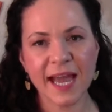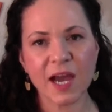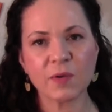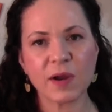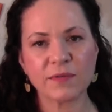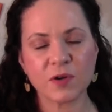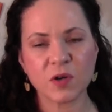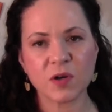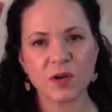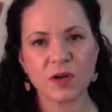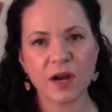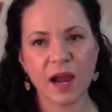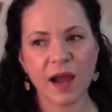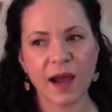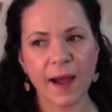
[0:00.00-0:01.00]

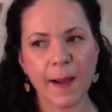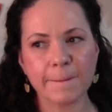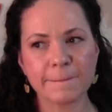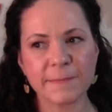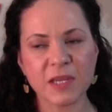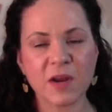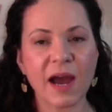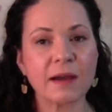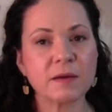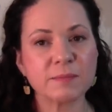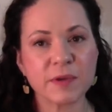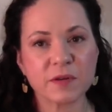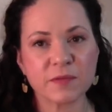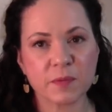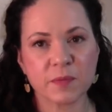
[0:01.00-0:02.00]
However, you know, I'm
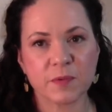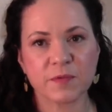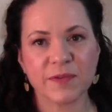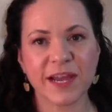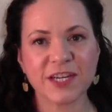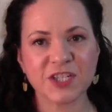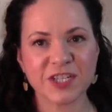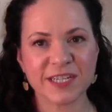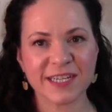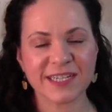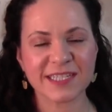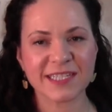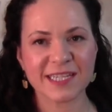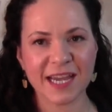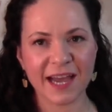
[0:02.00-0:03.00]
a bit of a
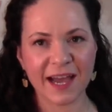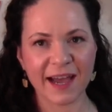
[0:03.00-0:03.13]
perfectionist.